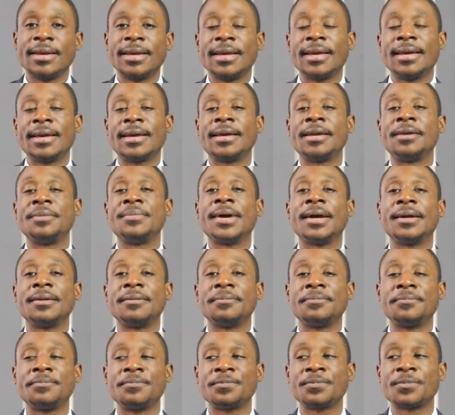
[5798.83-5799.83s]
Amen.
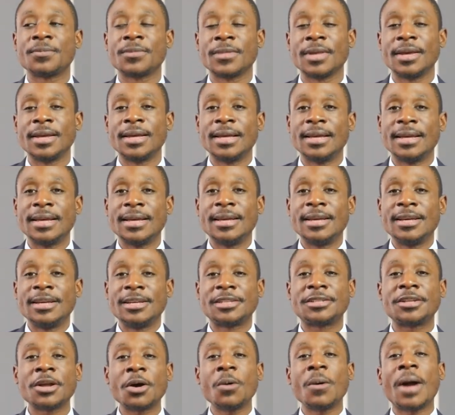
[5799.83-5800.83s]

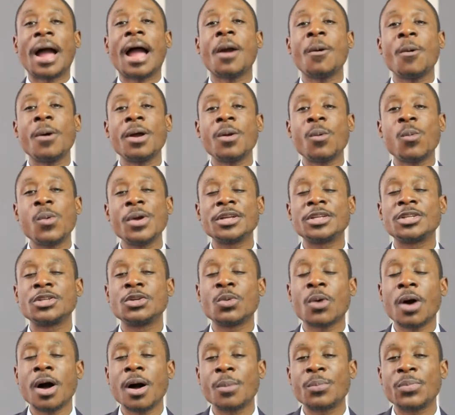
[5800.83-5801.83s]
So I want to wish you
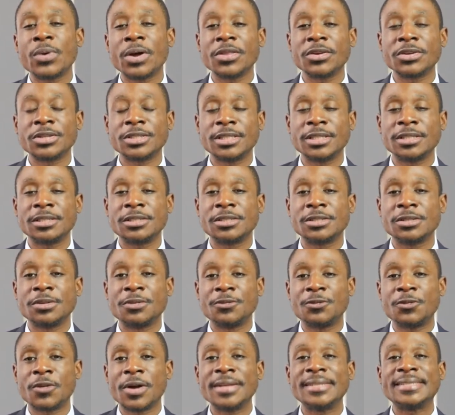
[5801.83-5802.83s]
all, brothers, sisters, and
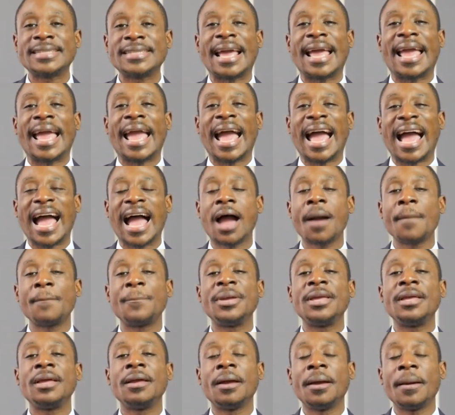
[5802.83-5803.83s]
friends, a
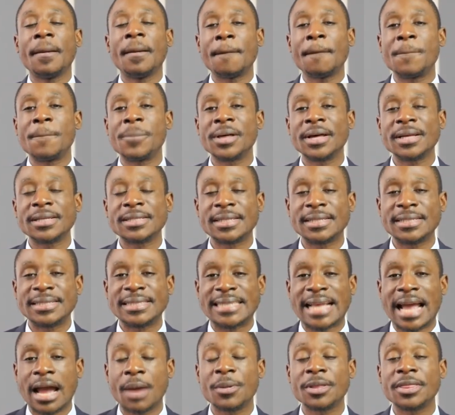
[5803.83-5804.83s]
happy, blessed
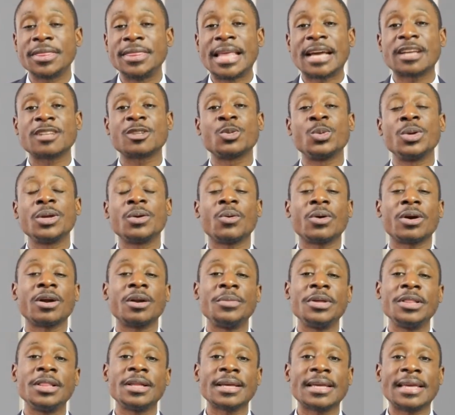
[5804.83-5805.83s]
Sabbath. Next week, we're going to
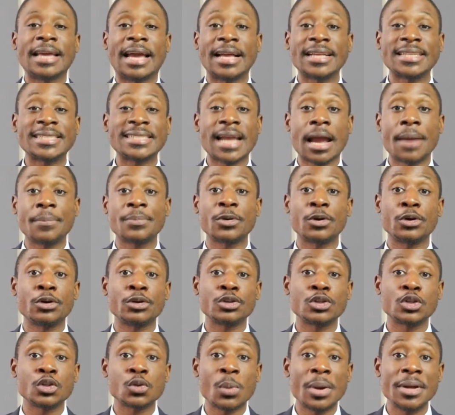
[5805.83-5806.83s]
be looking at chapter
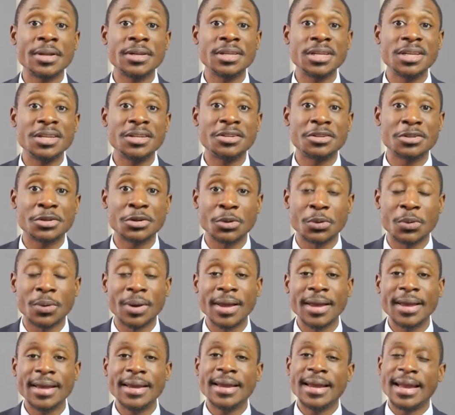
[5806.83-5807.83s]
22.
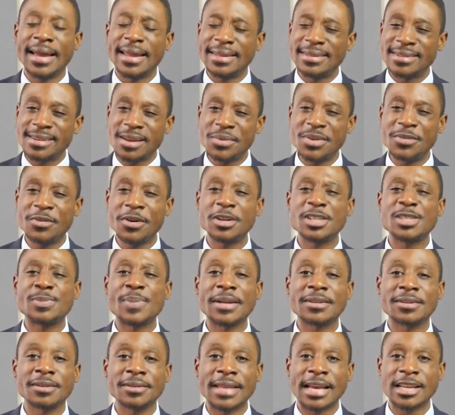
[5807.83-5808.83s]
And it's going to be very
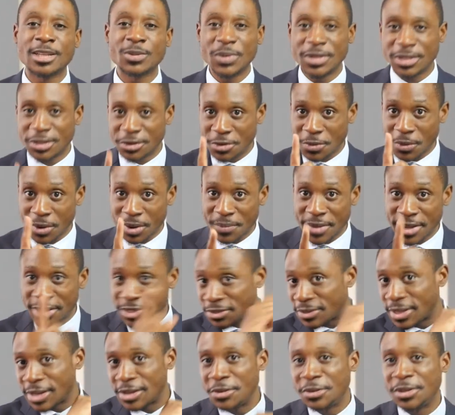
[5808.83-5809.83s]
special next week. So you want to make sure
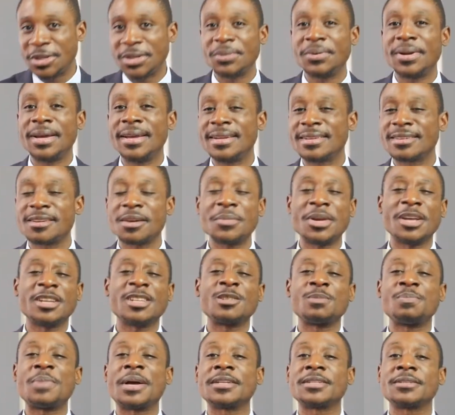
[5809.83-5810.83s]
that you tune in. It's going to be a
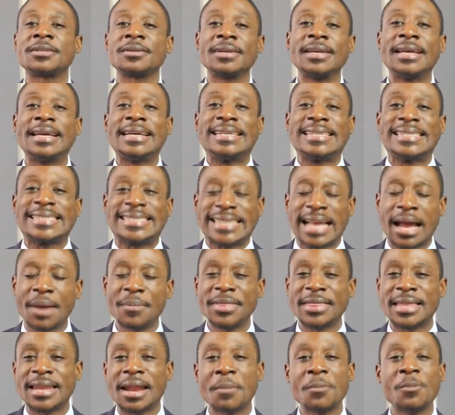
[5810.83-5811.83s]
special Sabbath.
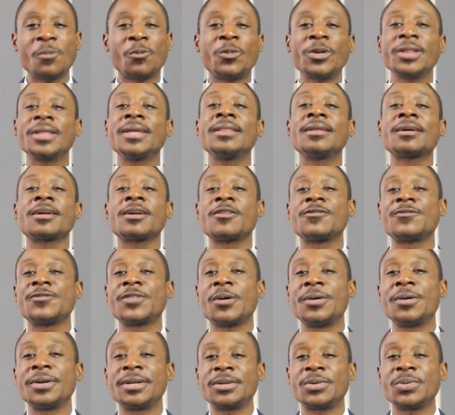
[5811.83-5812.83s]
And I'm really looking
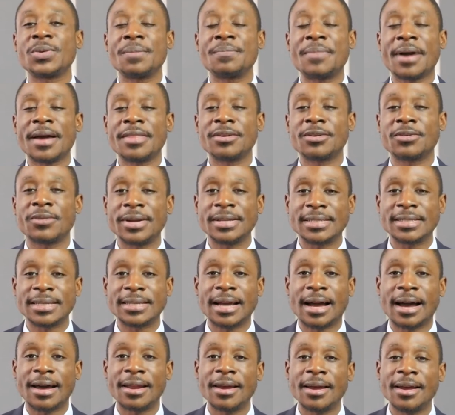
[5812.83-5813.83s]
forward to it by the grace of
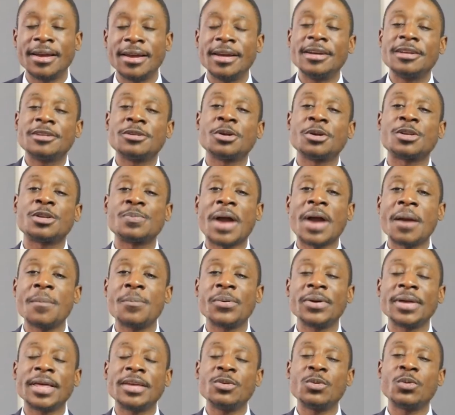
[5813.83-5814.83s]
God. So it's my
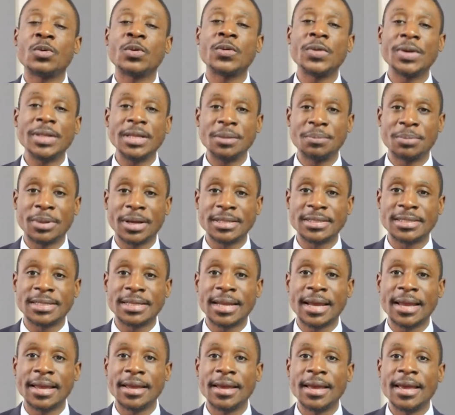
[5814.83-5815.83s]
prayer that you were really blessed
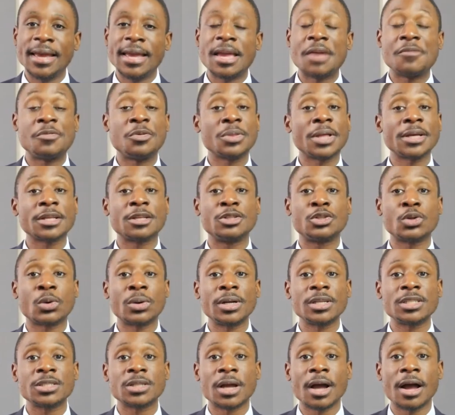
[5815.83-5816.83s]
today. If you'd like to join
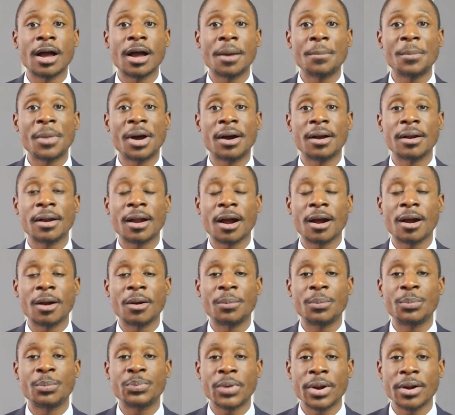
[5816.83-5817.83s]
us on our
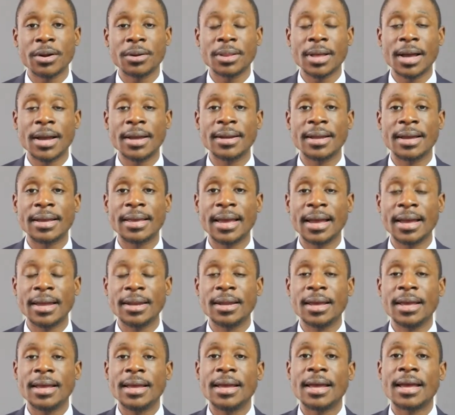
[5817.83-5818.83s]
prayer line, again,
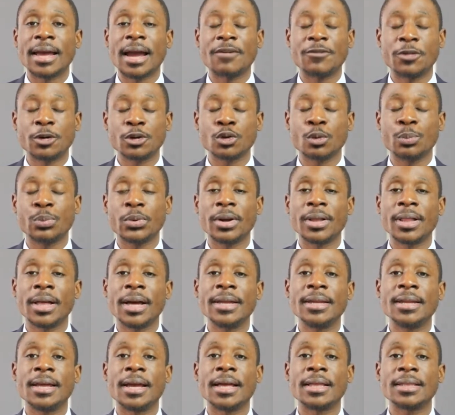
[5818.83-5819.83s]
our virtual prayer
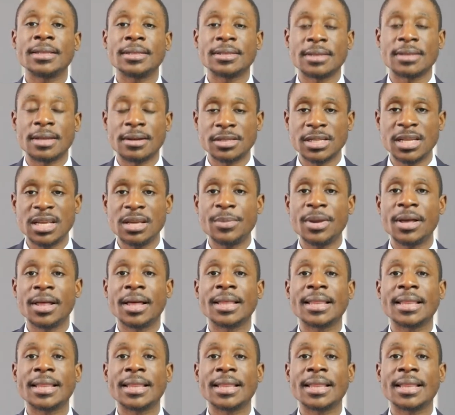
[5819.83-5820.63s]
line, send us an email at